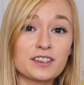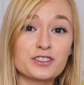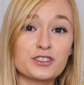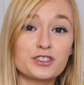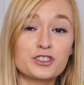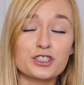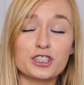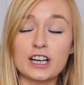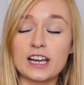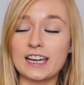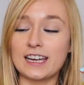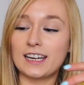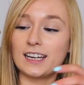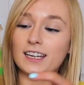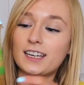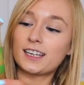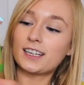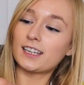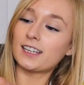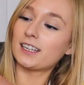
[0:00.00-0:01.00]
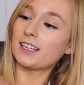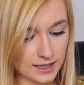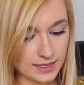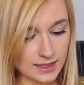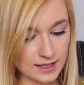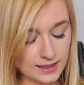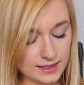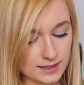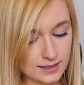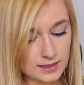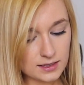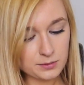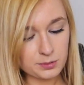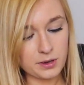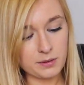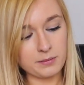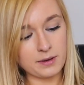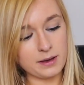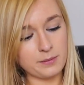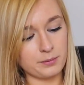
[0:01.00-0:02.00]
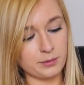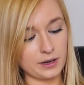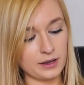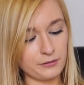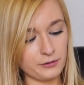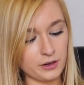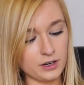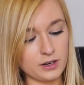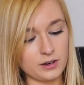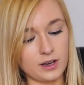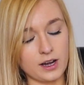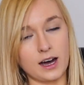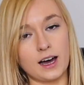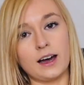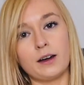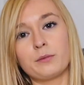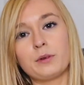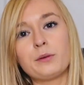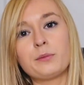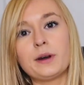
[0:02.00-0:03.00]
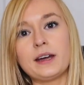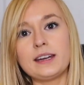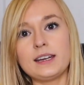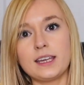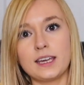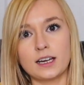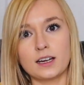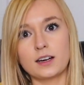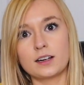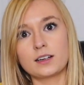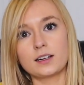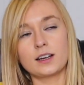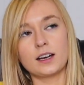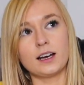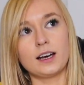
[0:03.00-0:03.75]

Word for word: this drink. I think this is what my boyfriend got. We went here